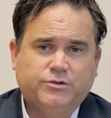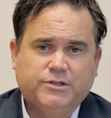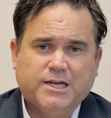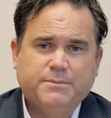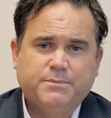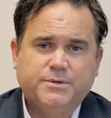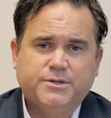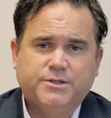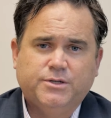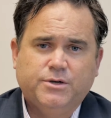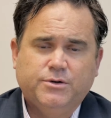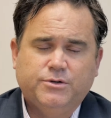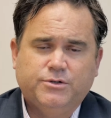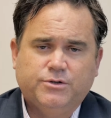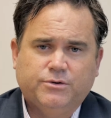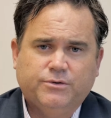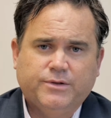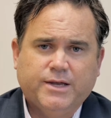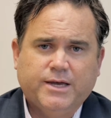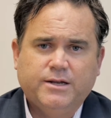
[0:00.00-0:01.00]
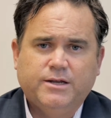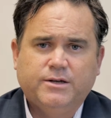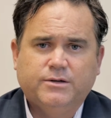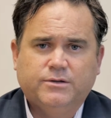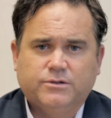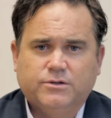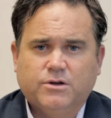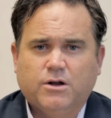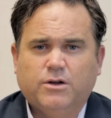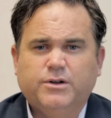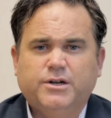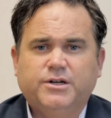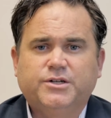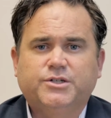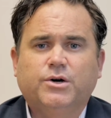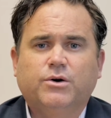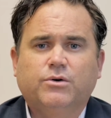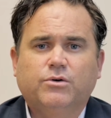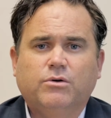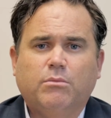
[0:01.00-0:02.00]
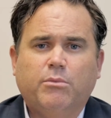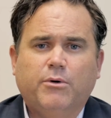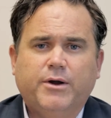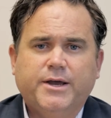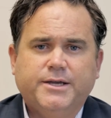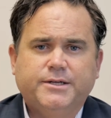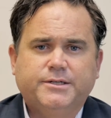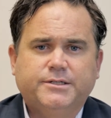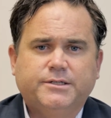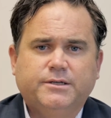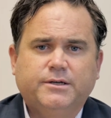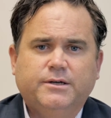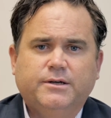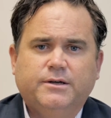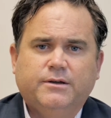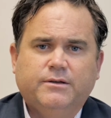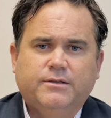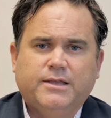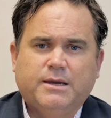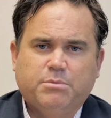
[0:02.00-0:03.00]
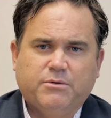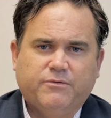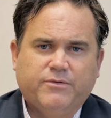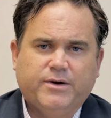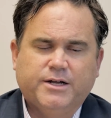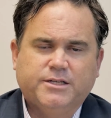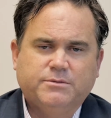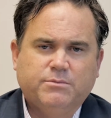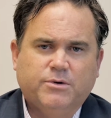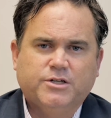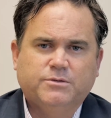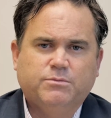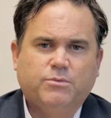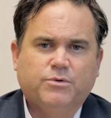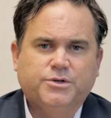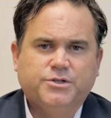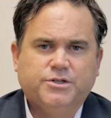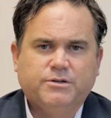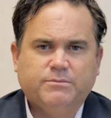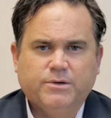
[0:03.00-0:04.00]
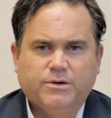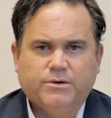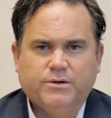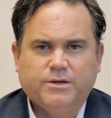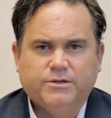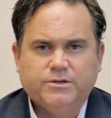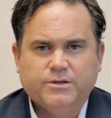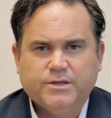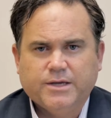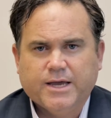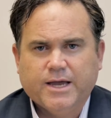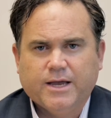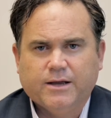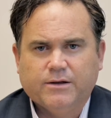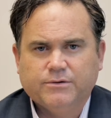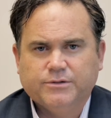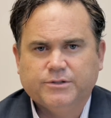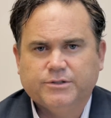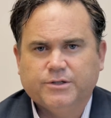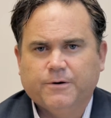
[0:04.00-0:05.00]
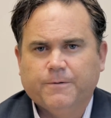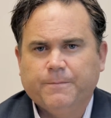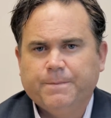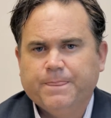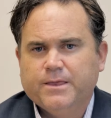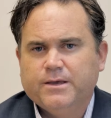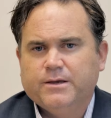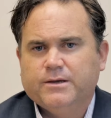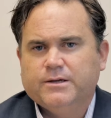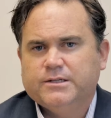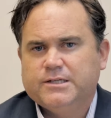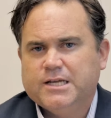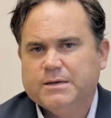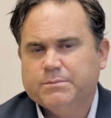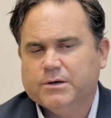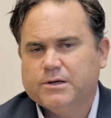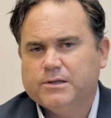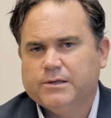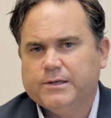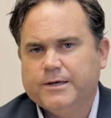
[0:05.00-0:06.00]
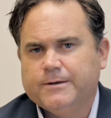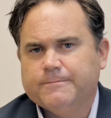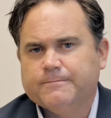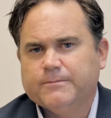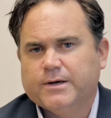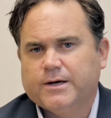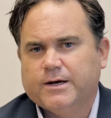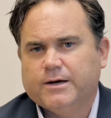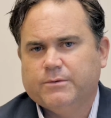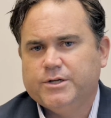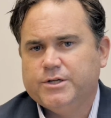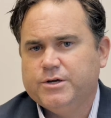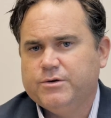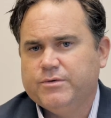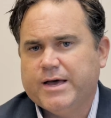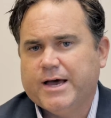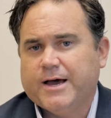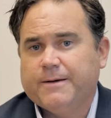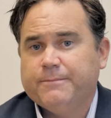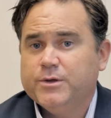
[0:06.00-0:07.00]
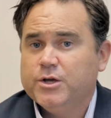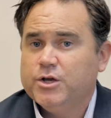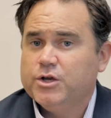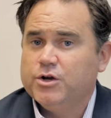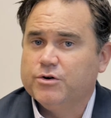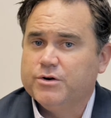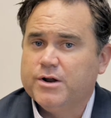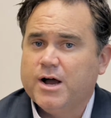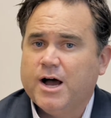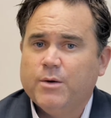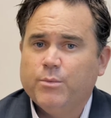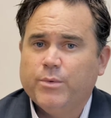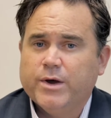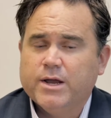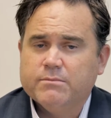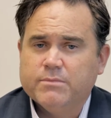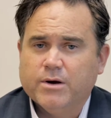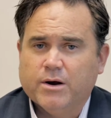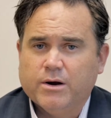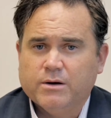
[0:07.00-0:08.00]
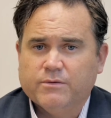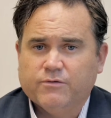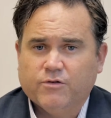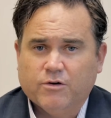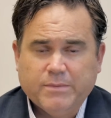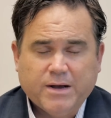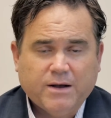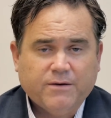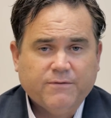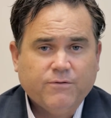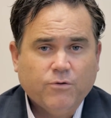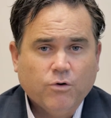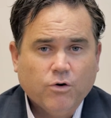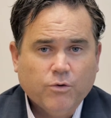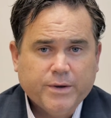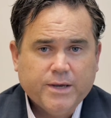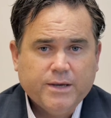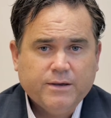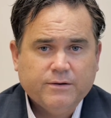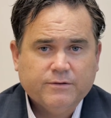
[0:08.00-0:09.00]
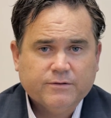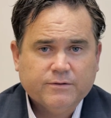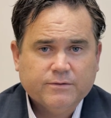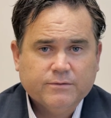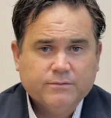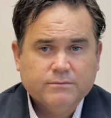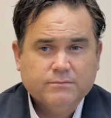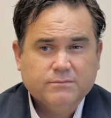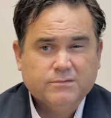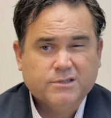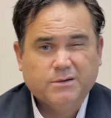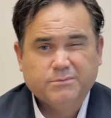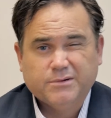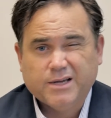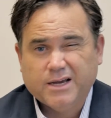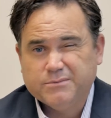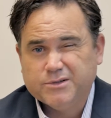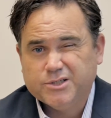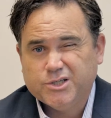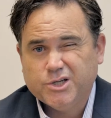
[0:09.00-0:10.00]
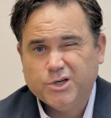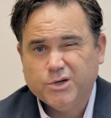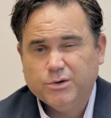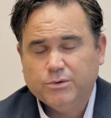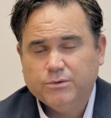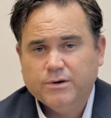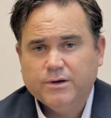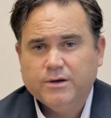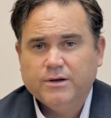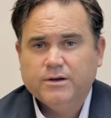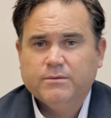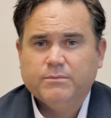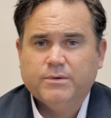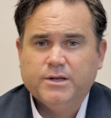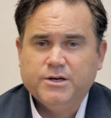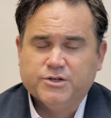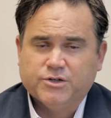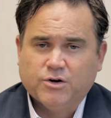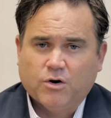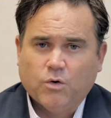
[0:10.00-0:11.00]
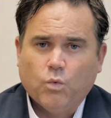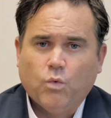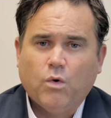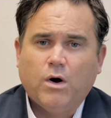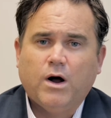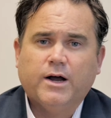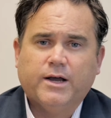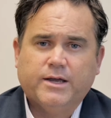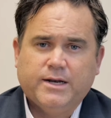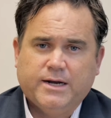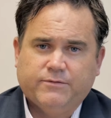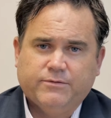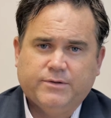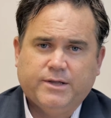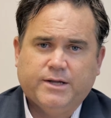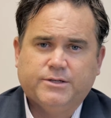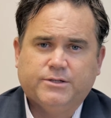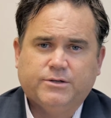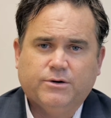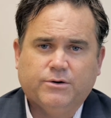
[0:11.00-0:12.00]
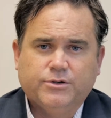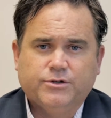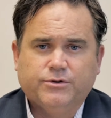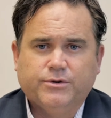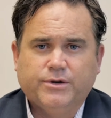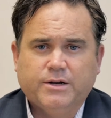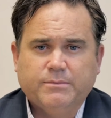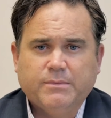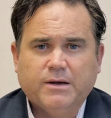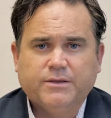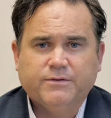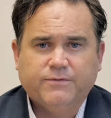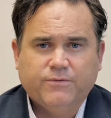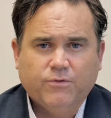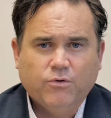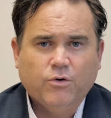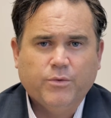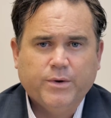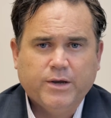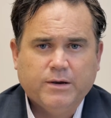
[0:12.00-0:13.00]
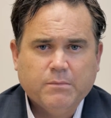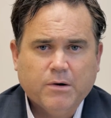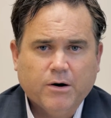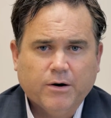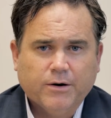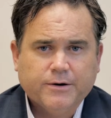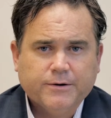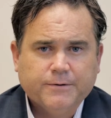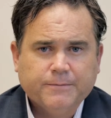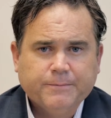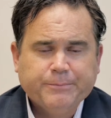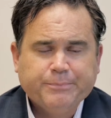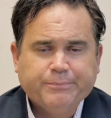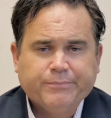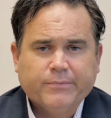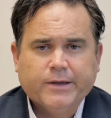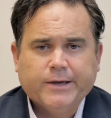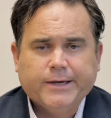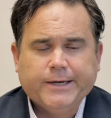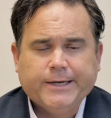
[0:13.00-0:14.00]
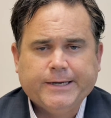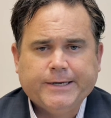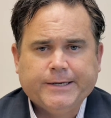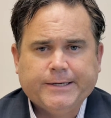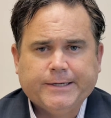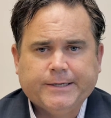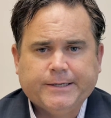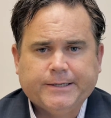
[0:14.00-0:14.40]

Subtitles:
type of suture it's called an internal brace that provides much more stability to the ankle. So typically we do that. You're non-weight bearing for about 4 weeks, sometimes 2. Then you start walking after that surgery at about the 4-week mark, and